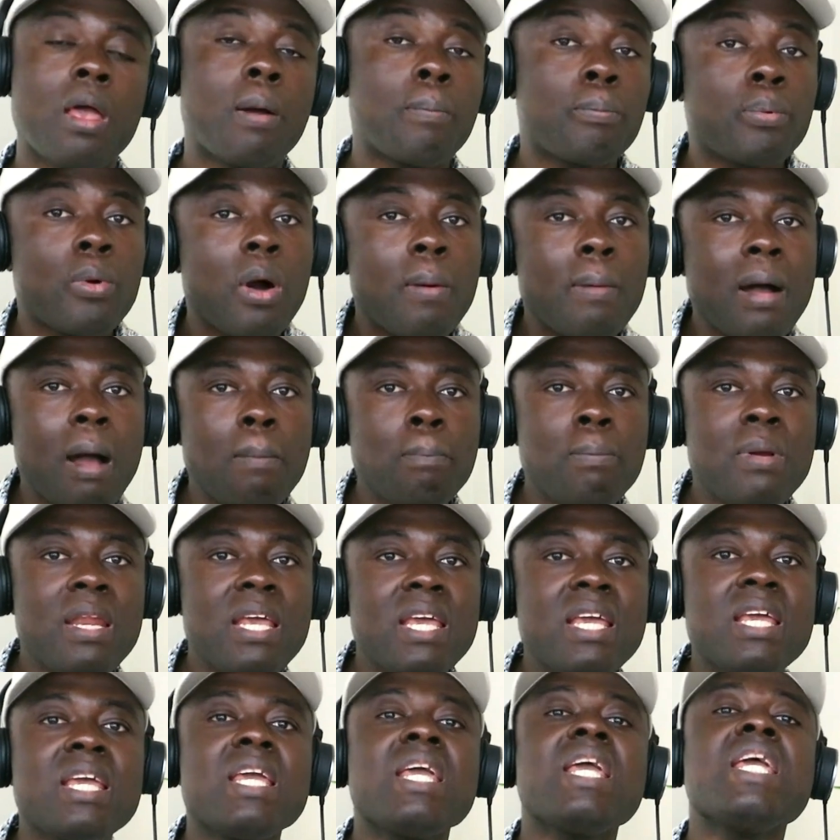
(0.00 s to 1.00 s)

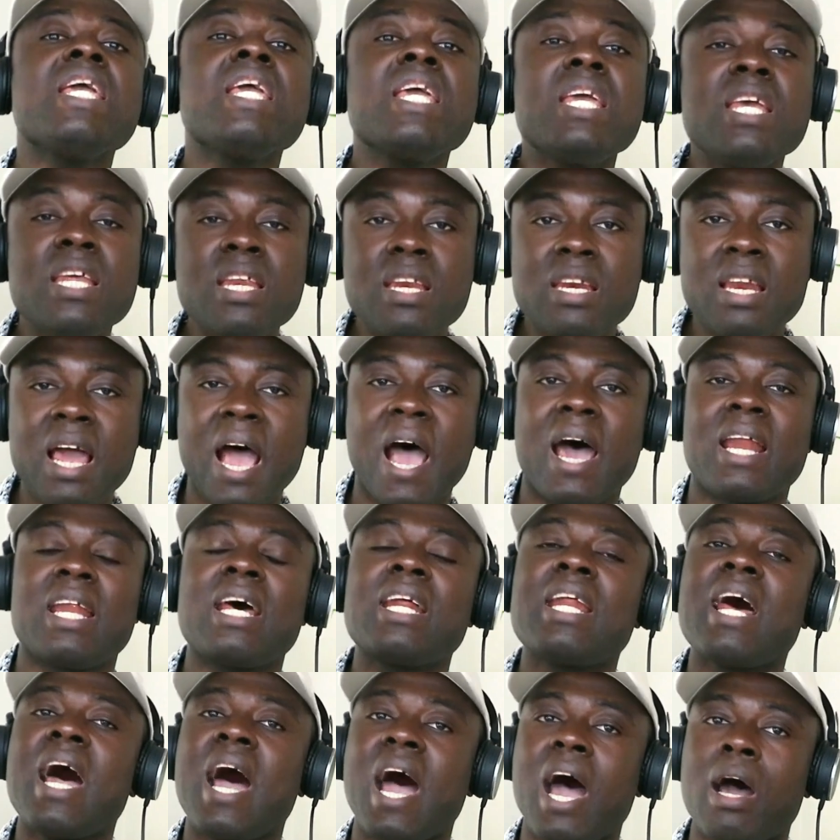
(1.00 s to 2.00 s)
Probably in
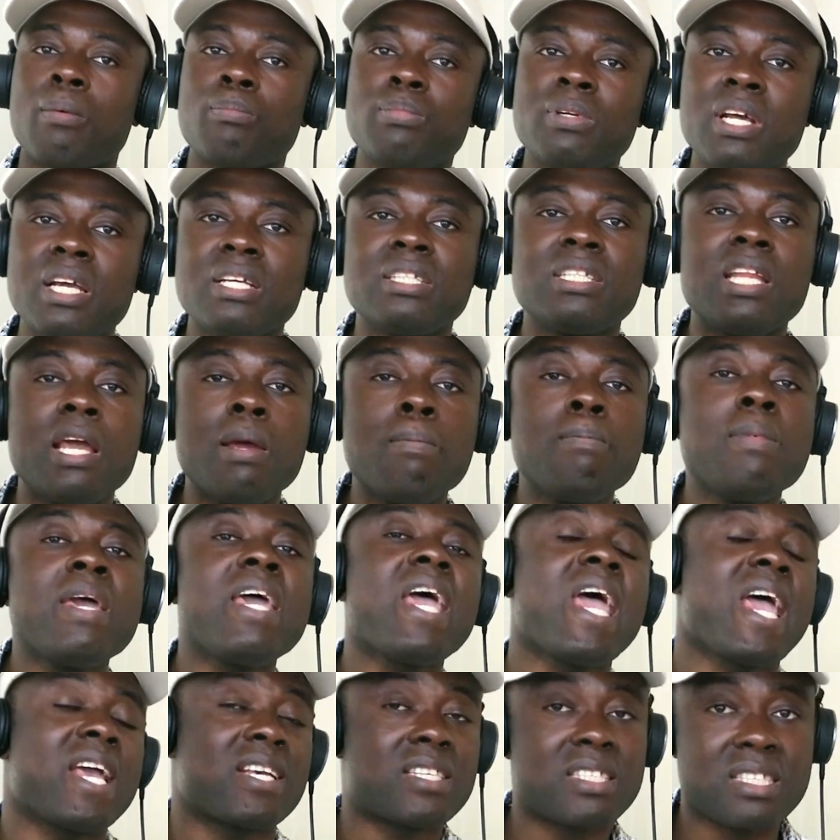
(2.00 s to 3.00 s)
another update, they may
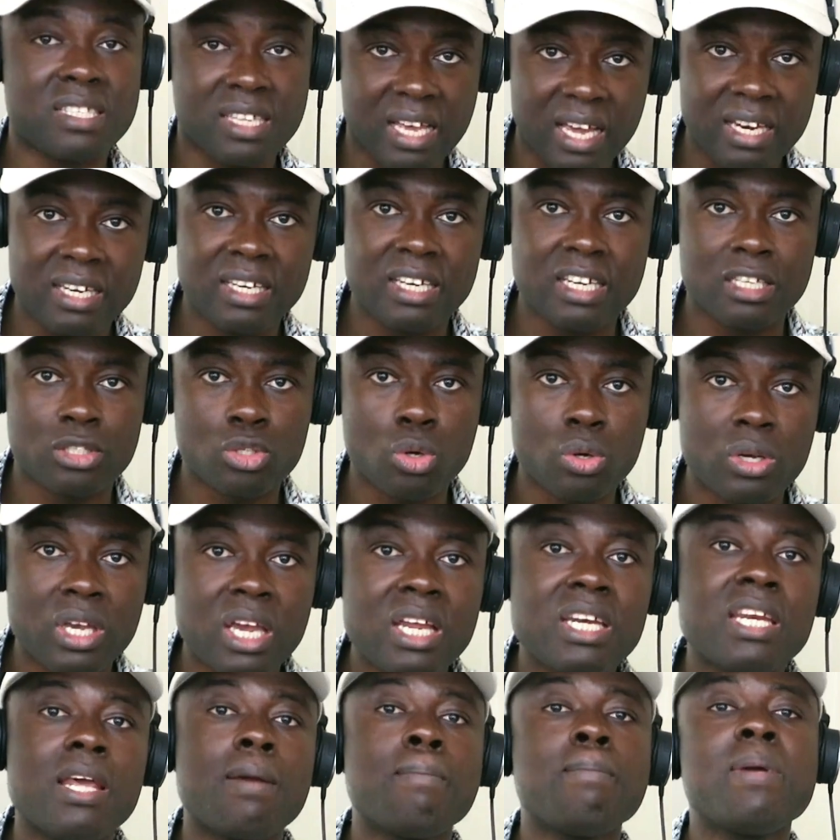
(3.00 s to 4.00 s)
extend it,
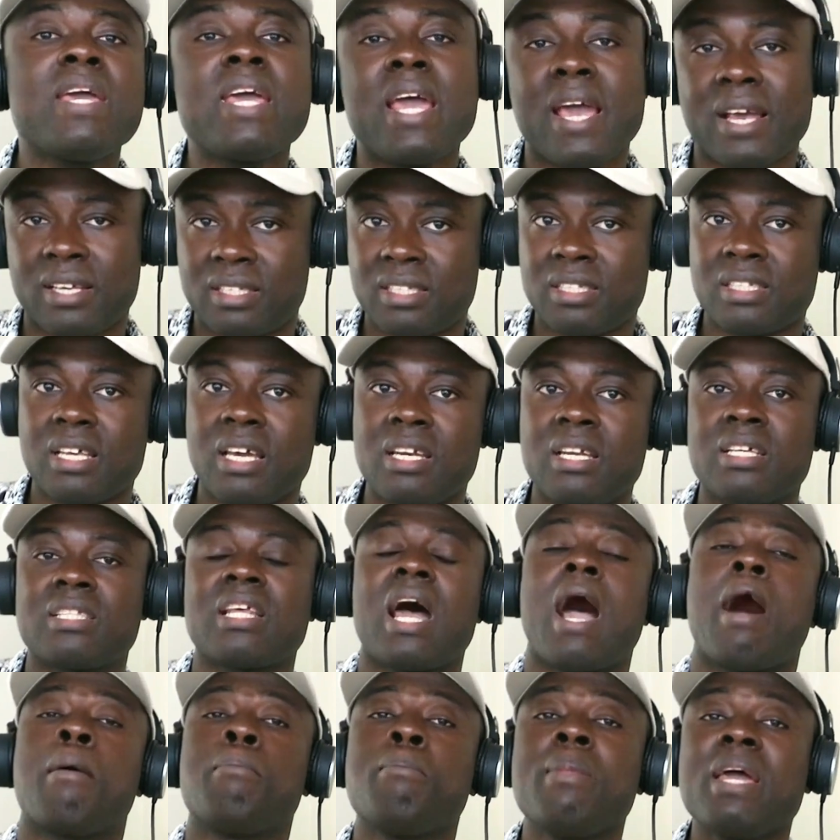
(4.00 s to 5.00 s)
okay? They may extend it.
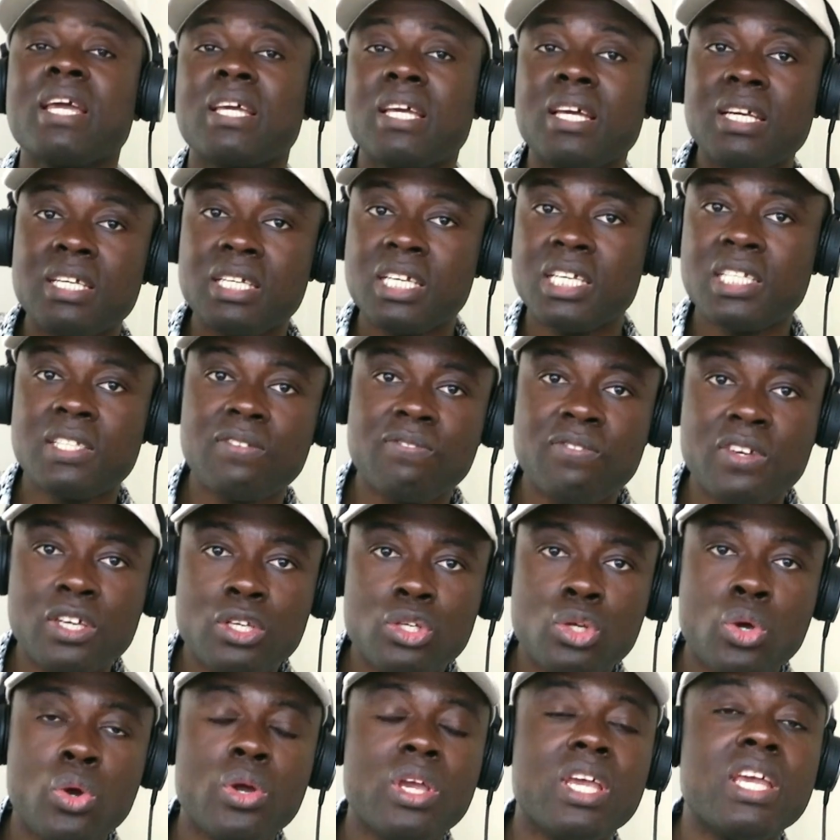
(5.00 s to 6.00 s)
I'm making this
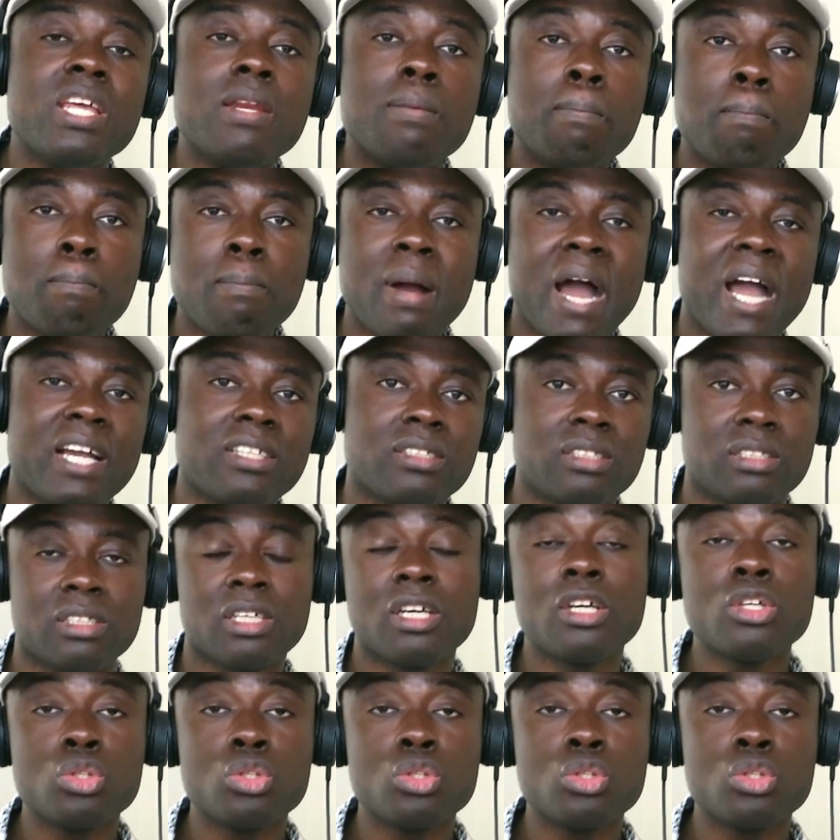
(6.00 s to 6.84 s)
video in March